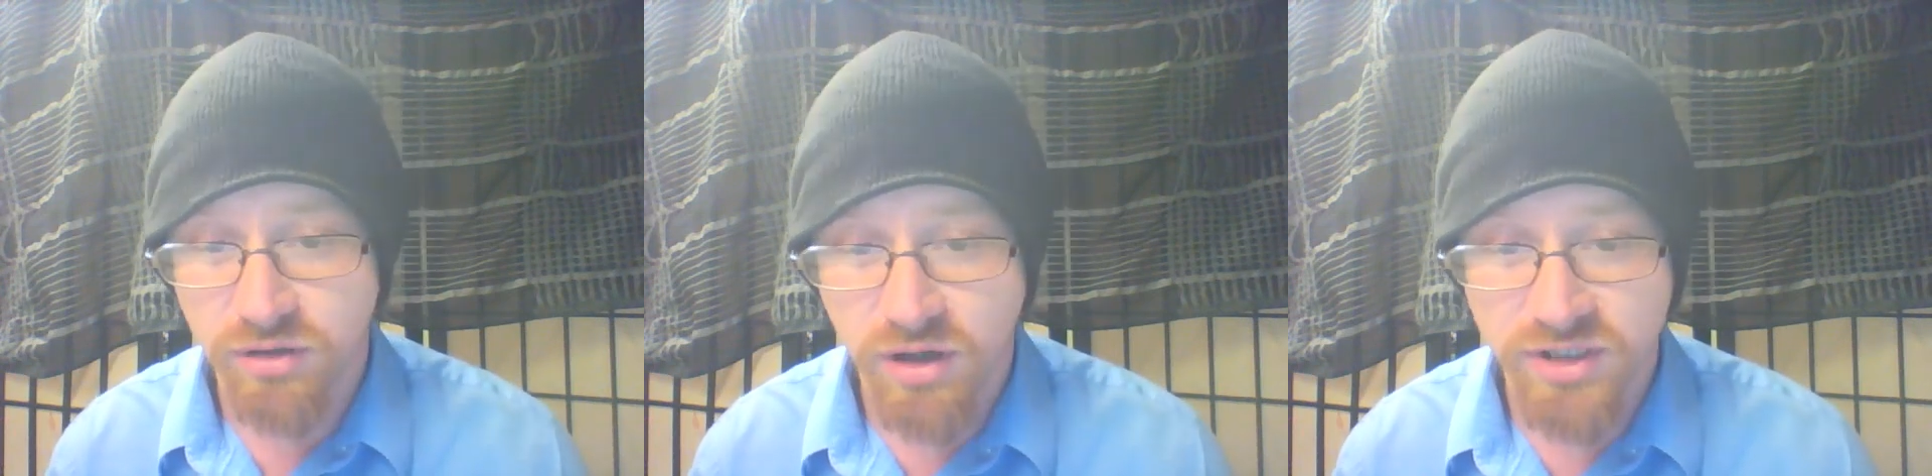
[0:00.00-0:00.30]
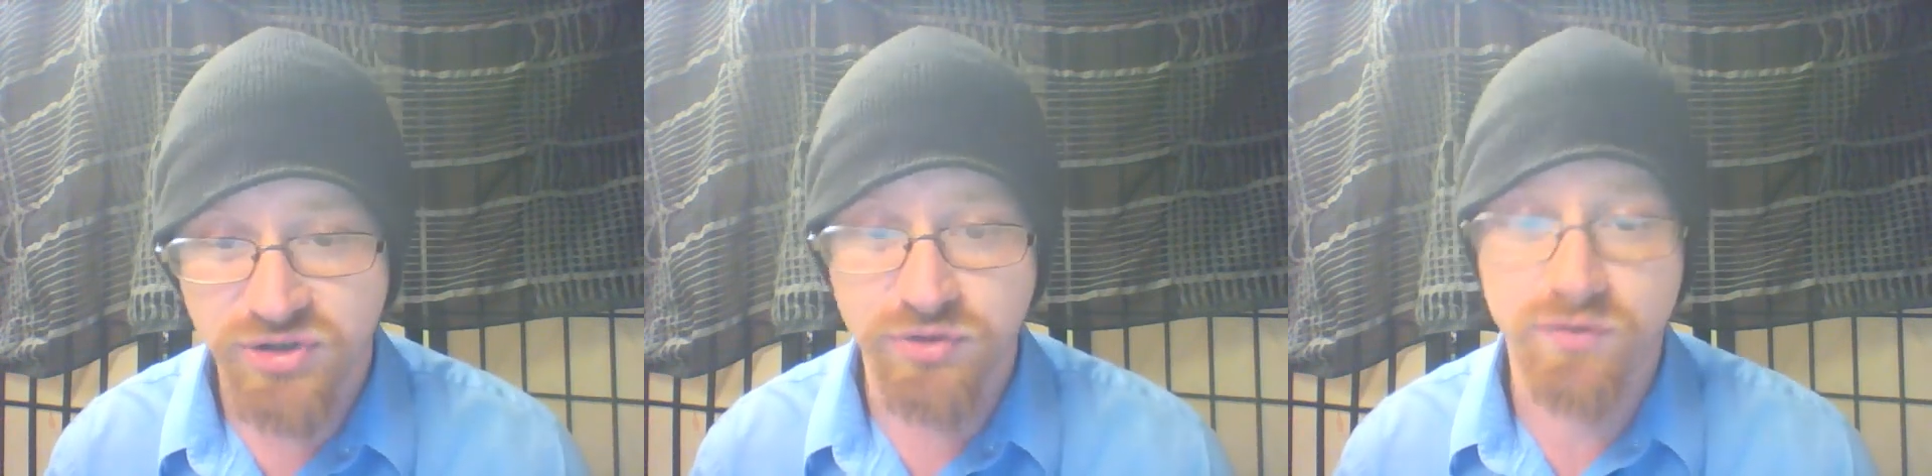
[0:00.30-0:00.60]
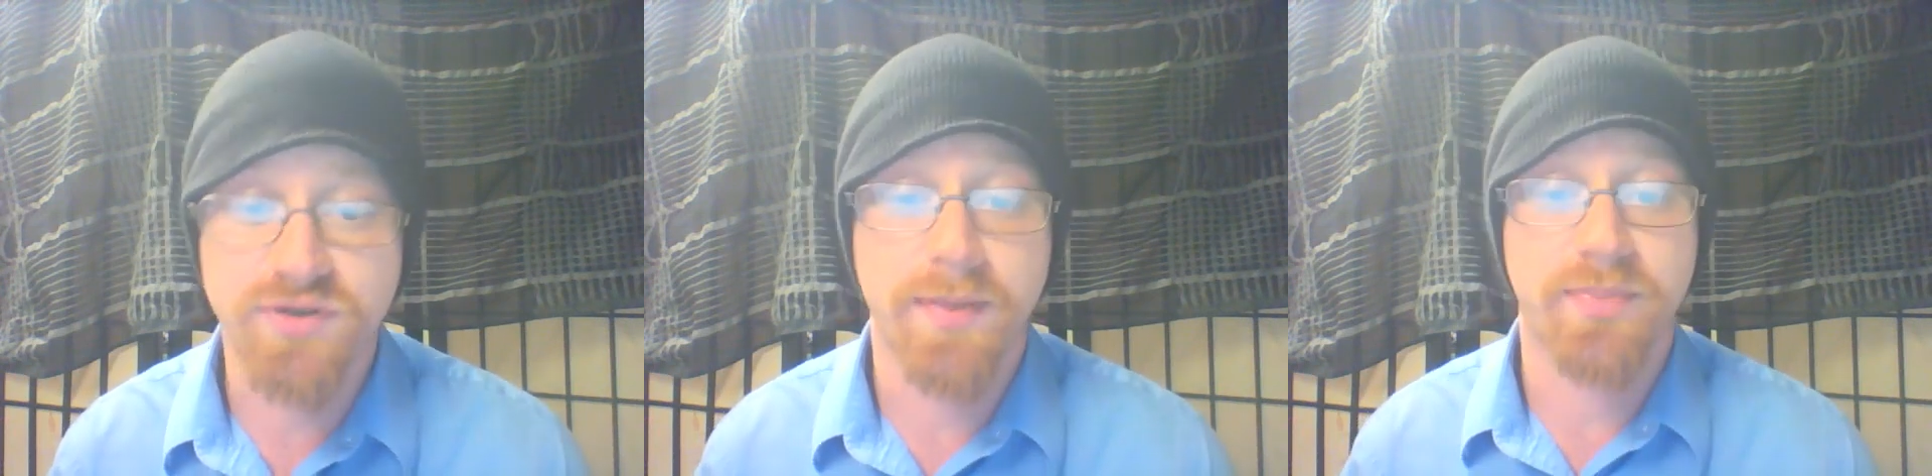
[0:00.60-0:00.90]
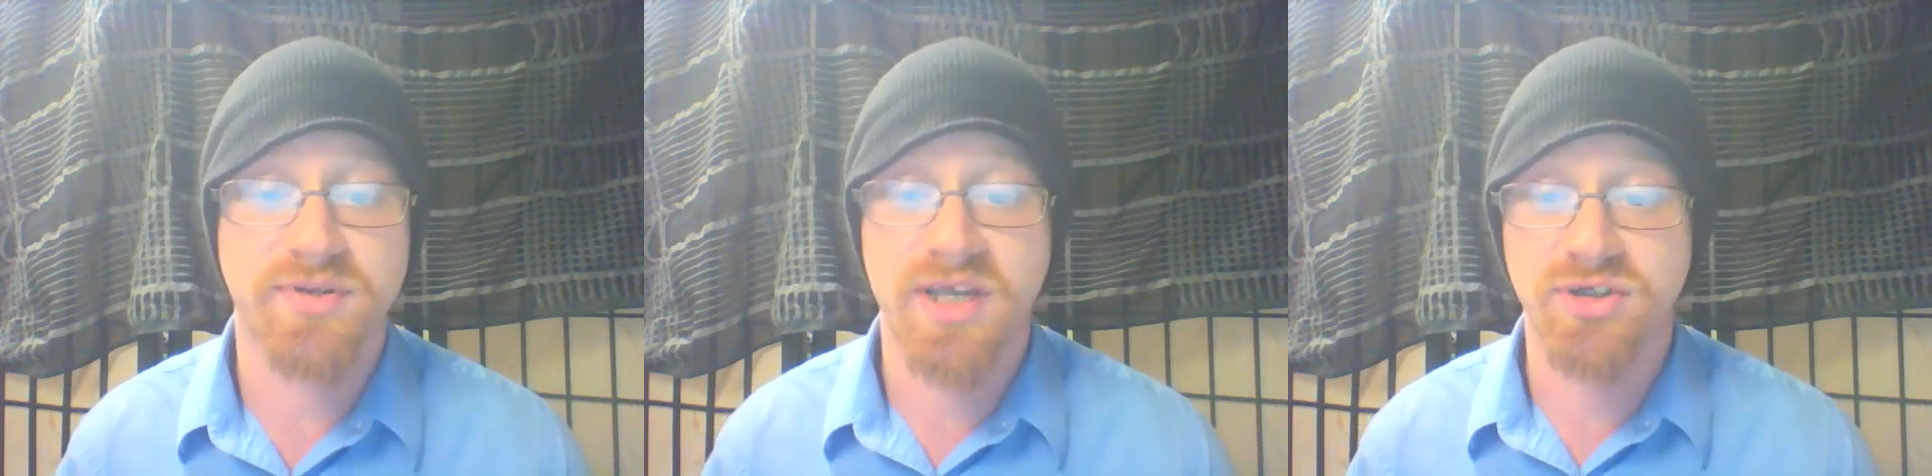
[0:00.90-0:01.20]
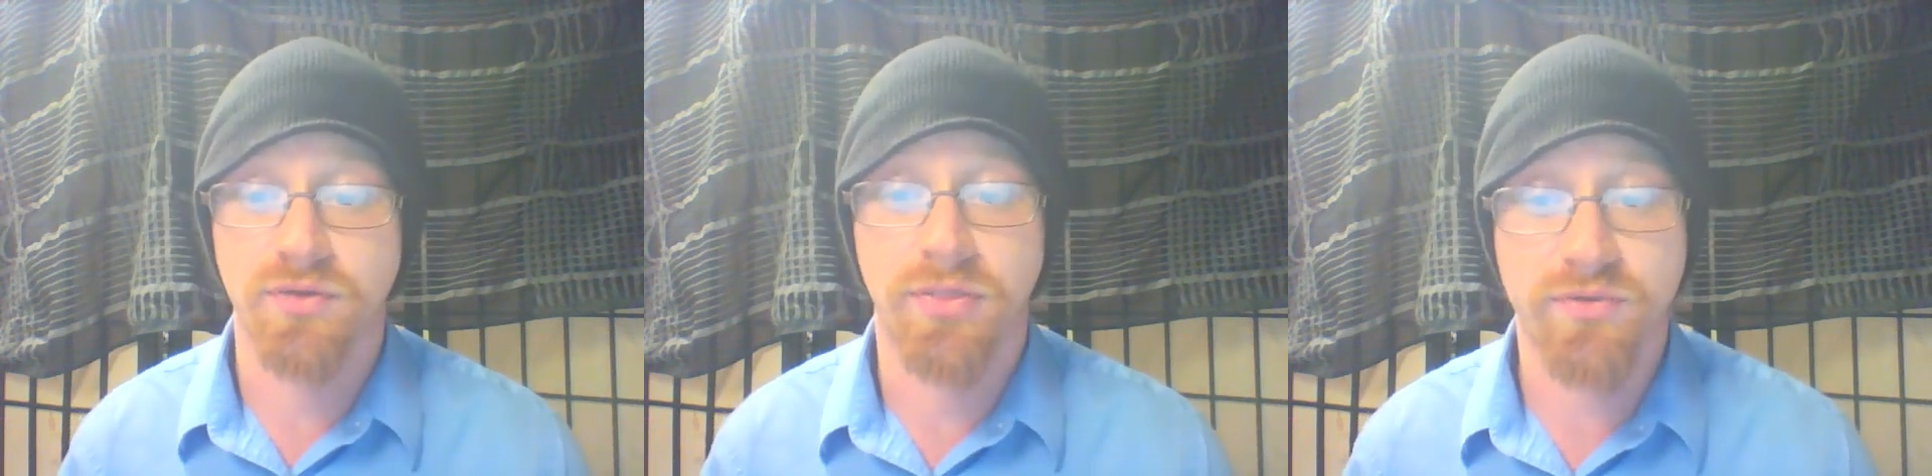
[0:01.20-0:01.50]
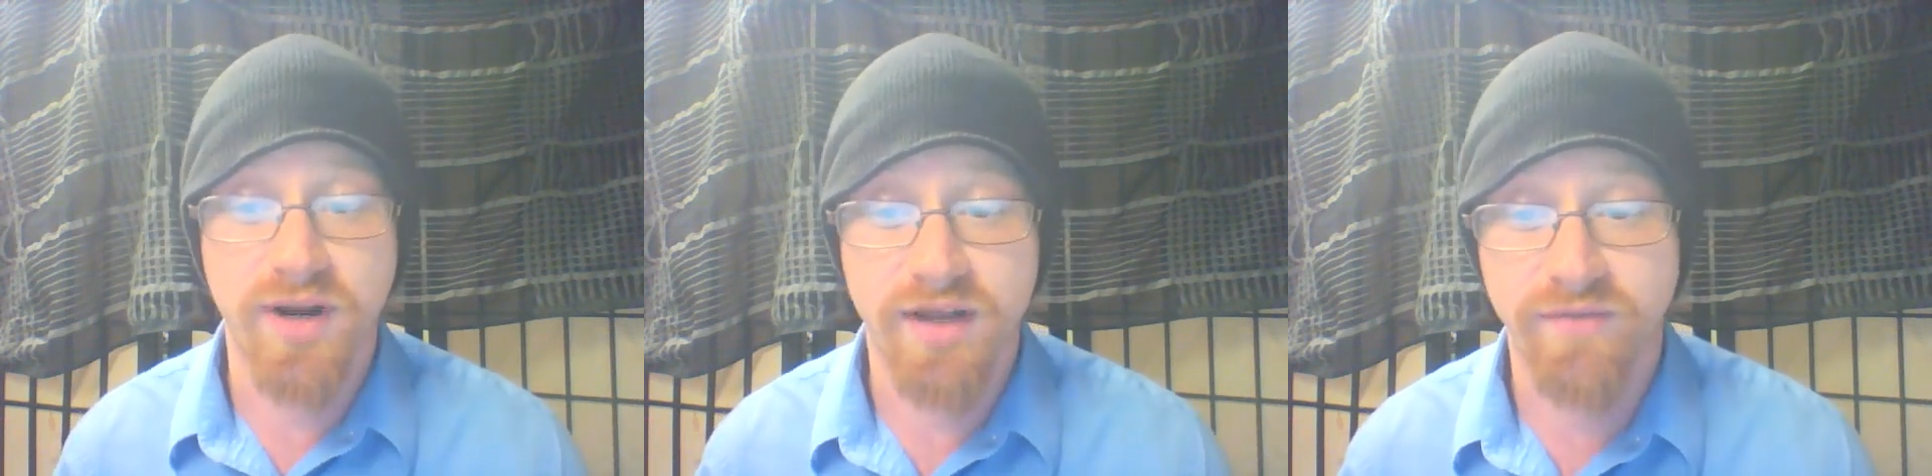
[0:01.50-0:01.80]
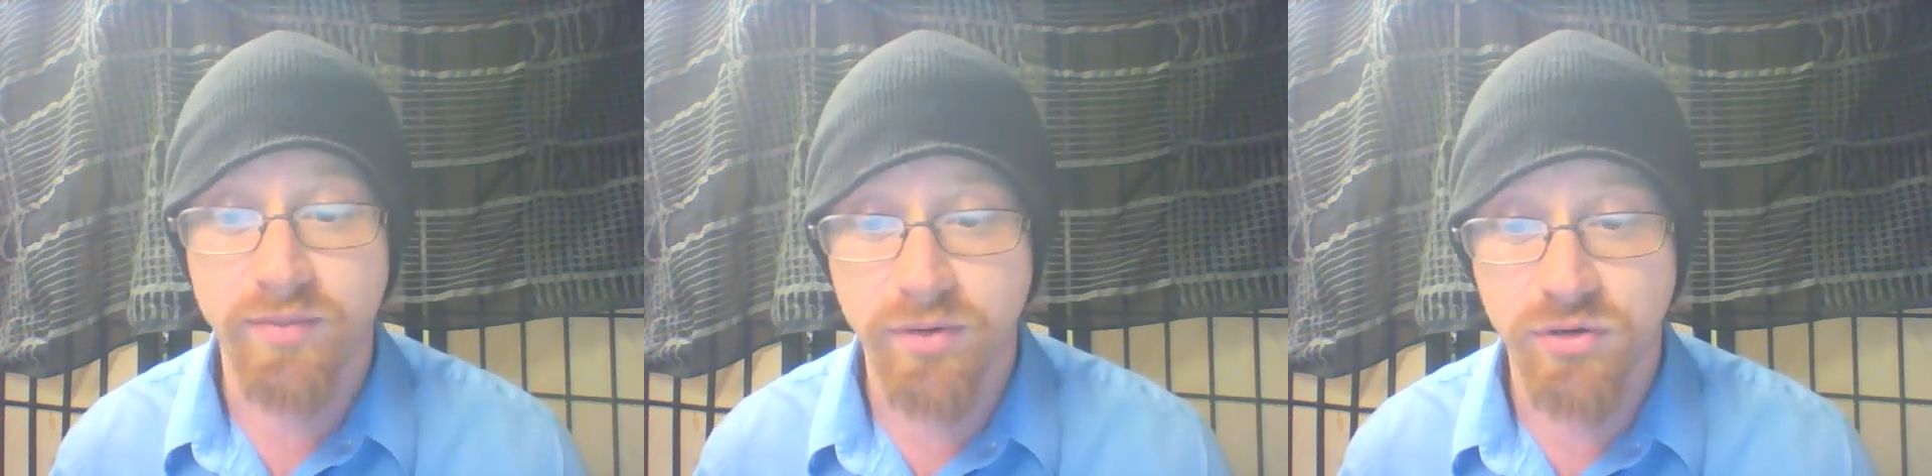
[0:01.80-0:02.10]
laws due to the potential threat of
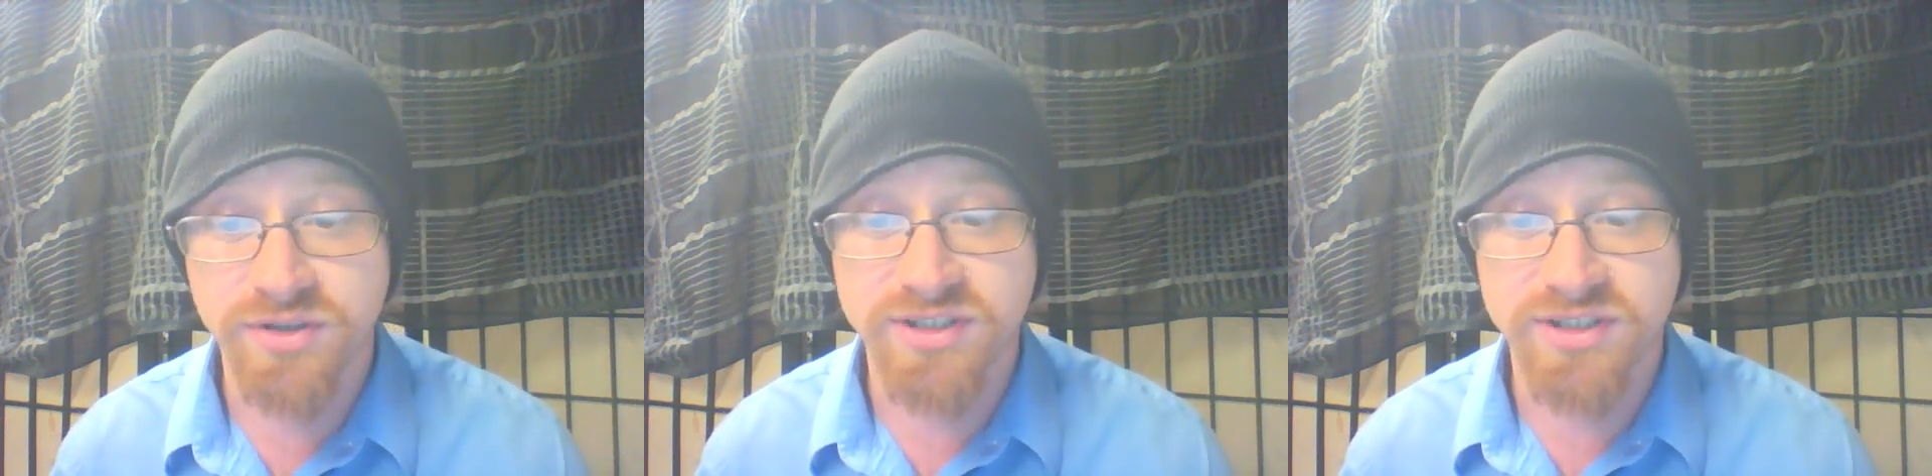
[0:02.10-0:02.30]
immigrants